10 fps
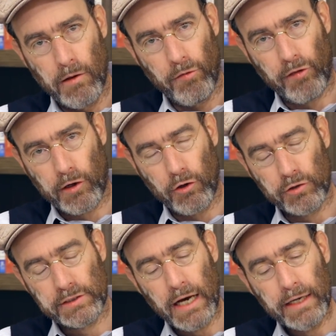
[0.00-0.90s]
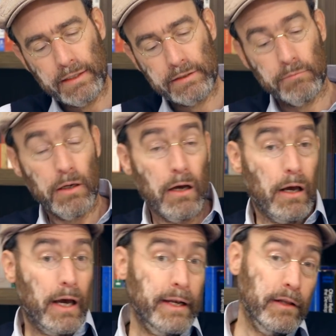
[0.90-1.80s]
secular Zionism,
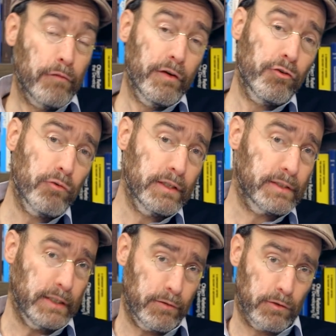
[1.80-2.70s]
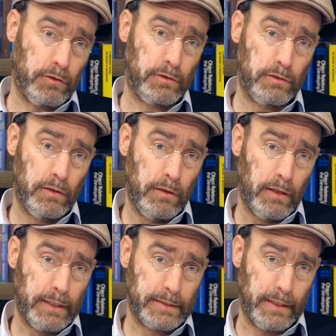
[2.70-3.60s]
an individualist ethos
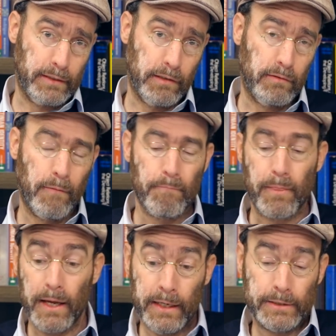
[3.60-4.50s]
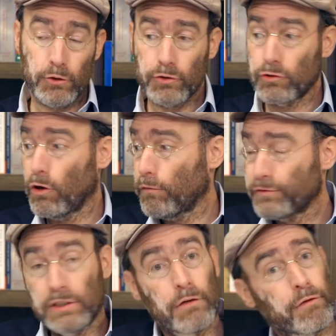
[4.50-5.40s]
ascended, an ethos
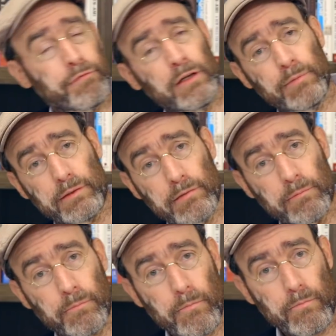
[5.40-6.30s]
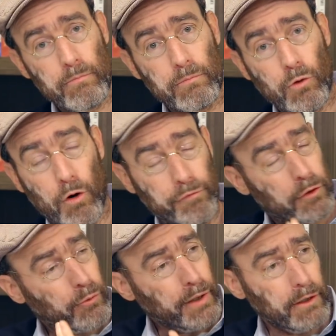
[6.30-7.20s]
of self-fulfillment, of
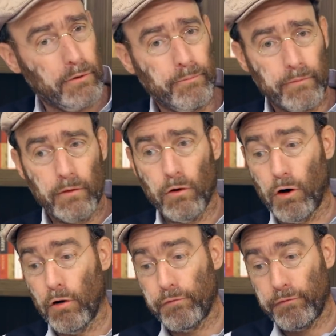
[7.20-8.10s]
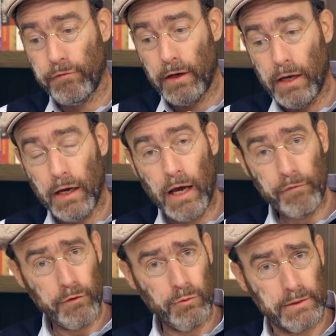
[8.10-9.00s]
career, of
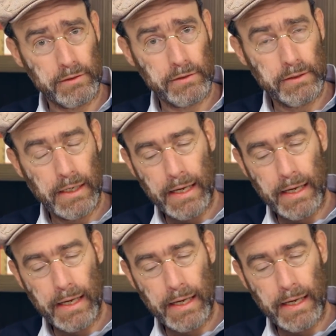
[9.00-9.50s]
affluence.